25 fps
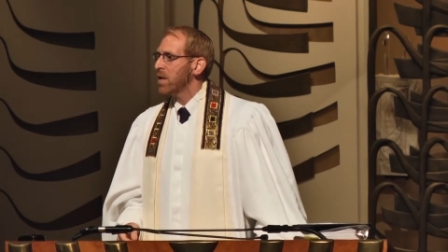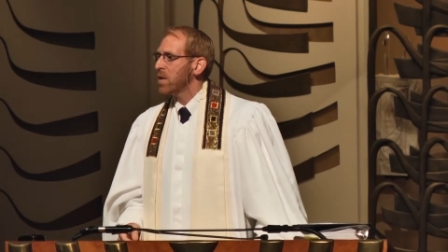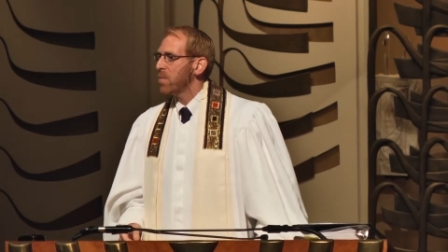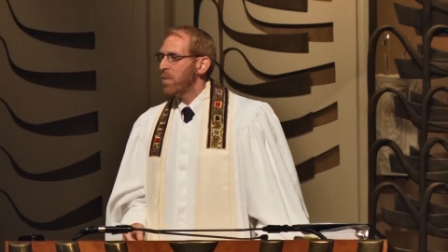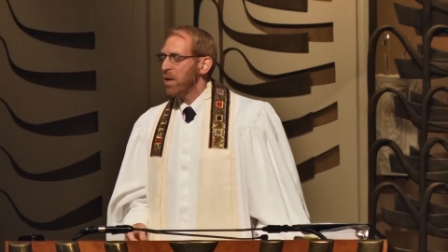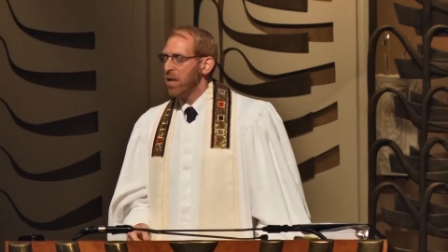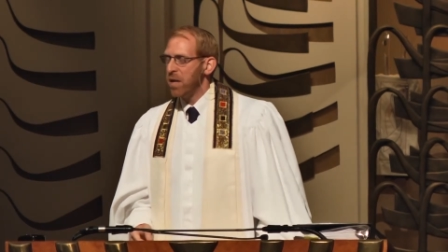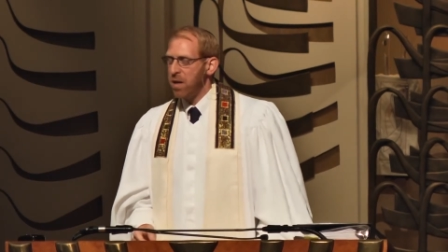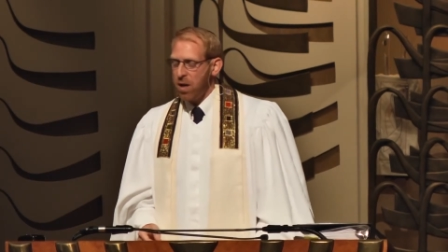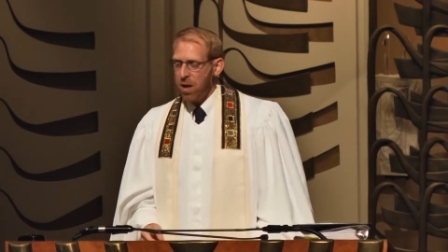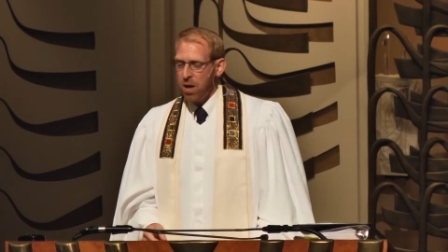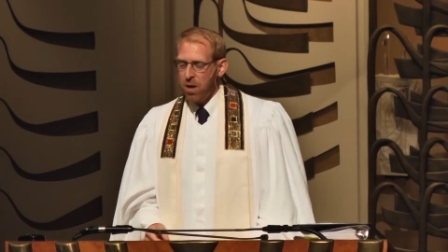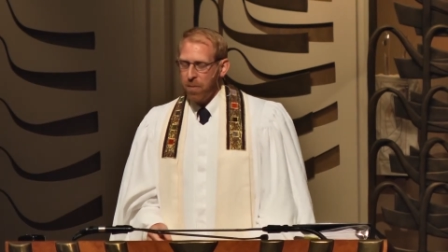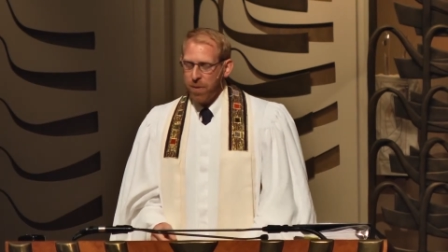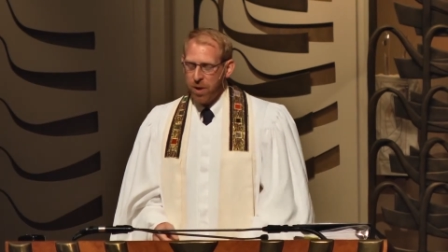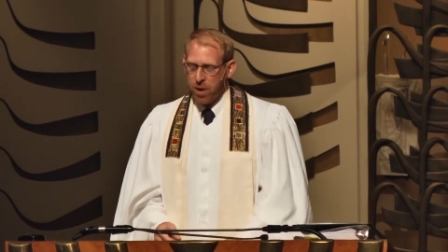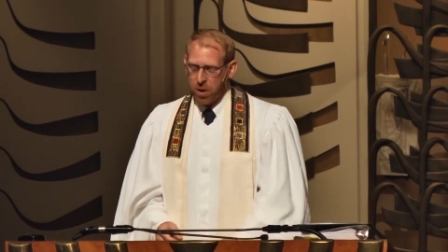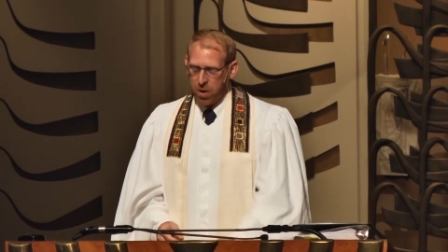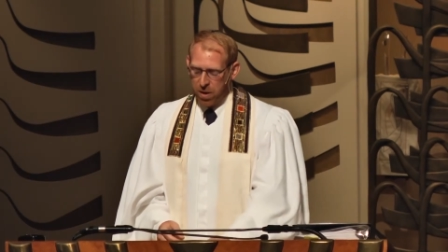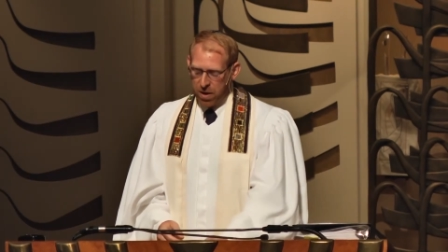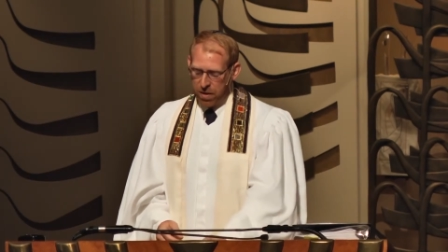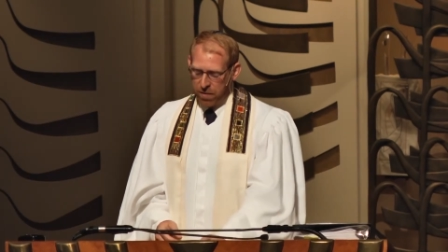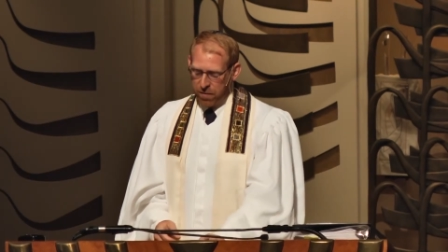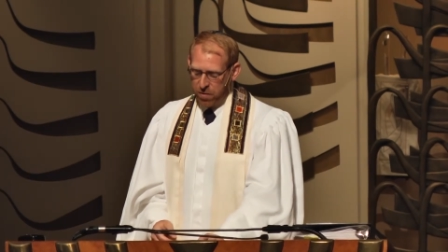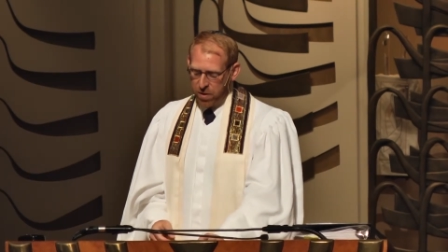has become in
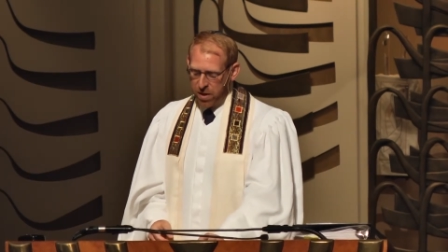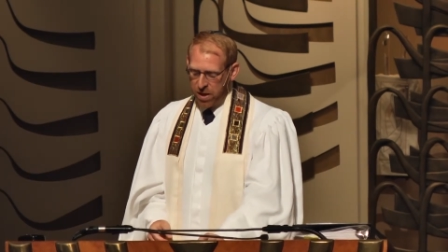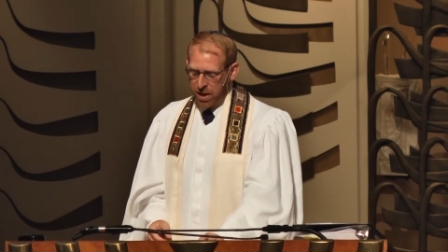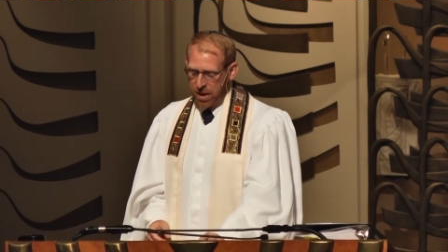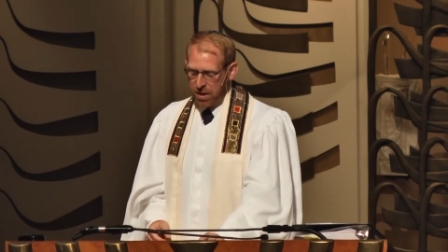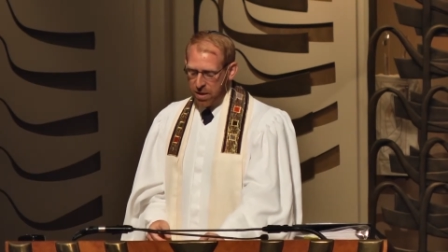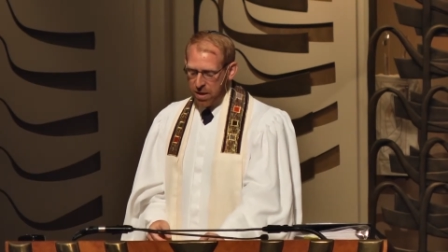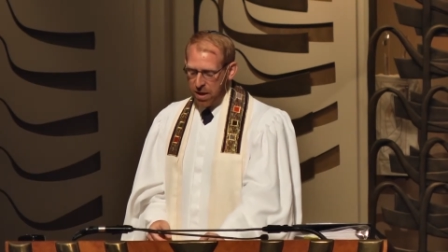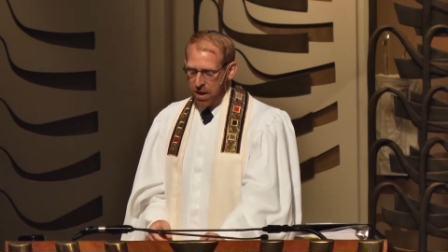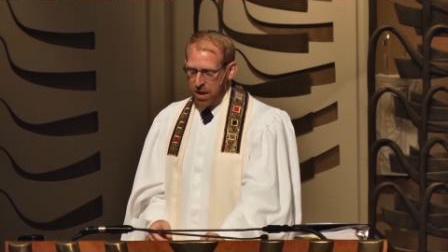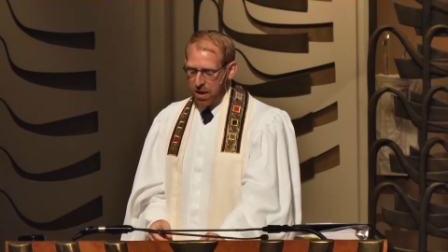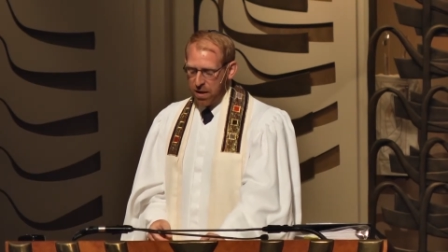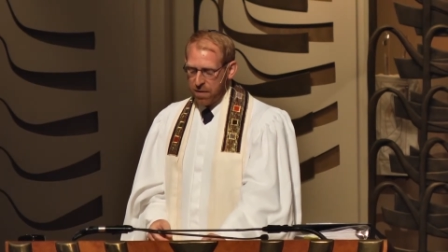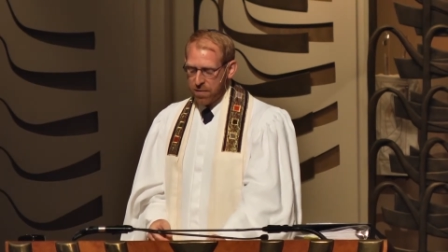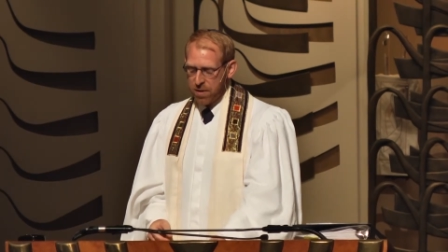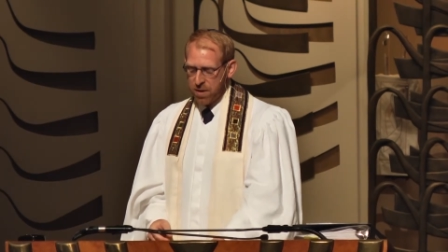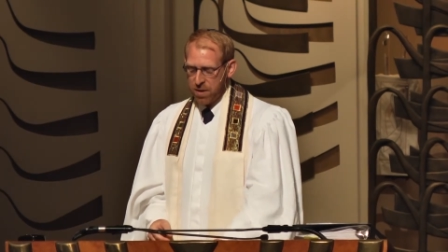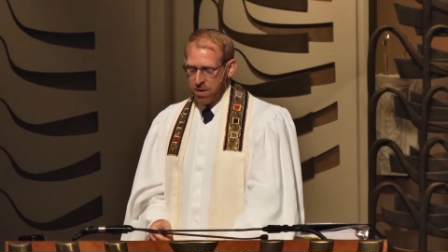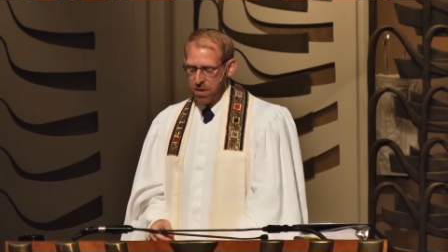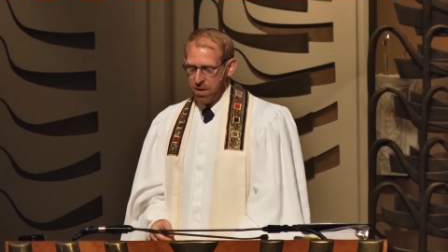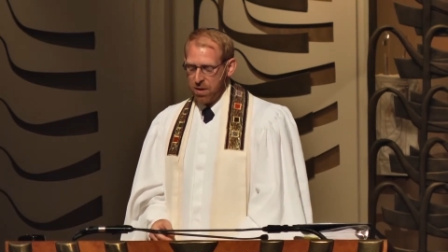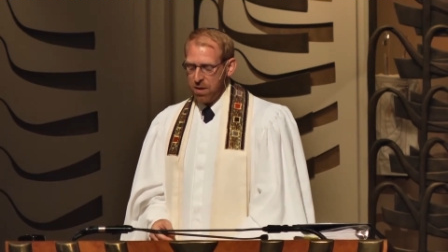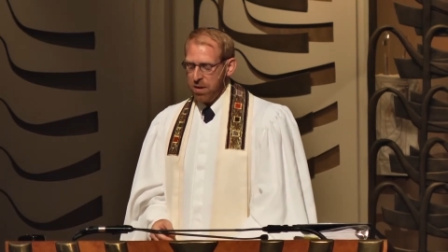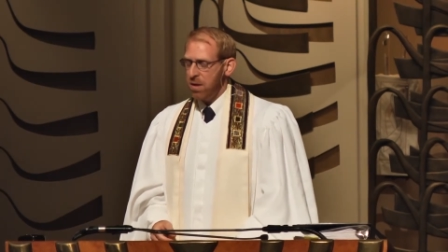our everyday lives,